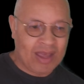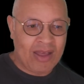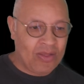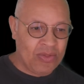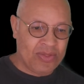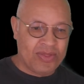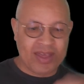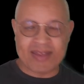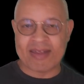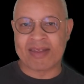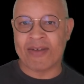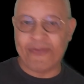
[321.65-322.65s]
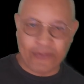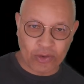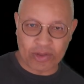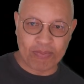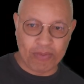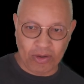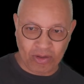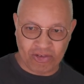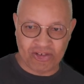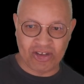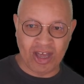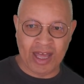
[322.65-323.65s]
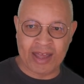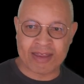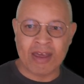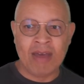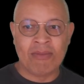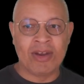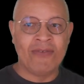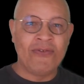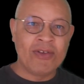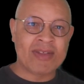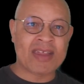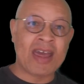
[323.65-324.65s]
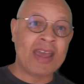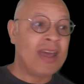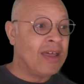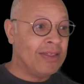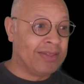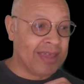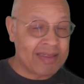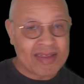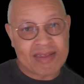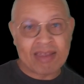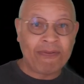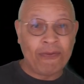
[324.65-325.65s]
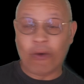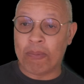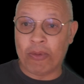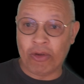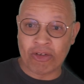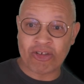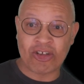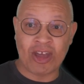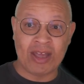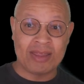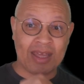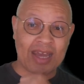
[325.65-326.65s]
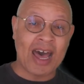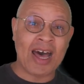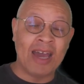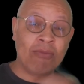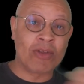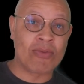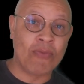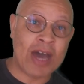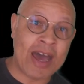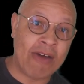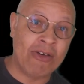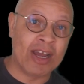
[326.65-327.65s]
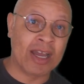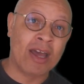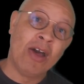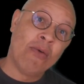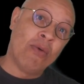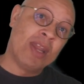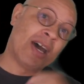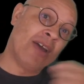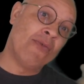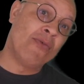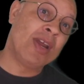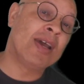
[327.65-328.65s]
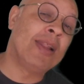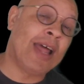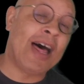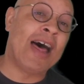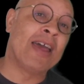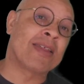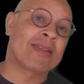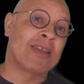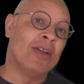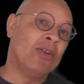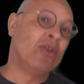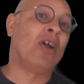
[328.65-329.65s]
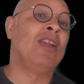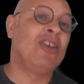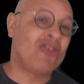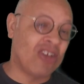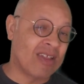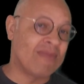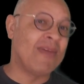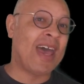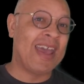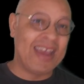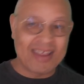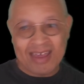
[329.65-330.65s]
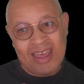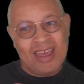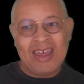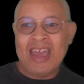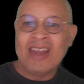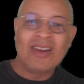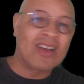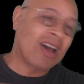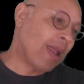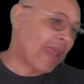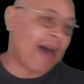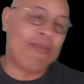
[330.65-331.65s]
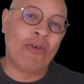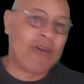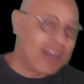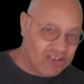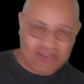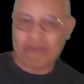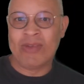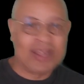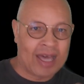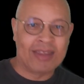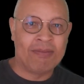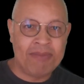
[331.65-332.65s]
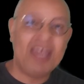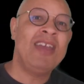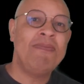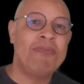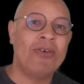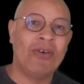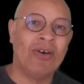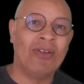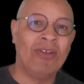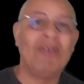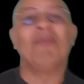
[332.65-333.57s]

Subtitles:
this is a football shirt, but if you say, this is the football shirt that I was wearing when I realised that knowledge is made in collaboration with other people,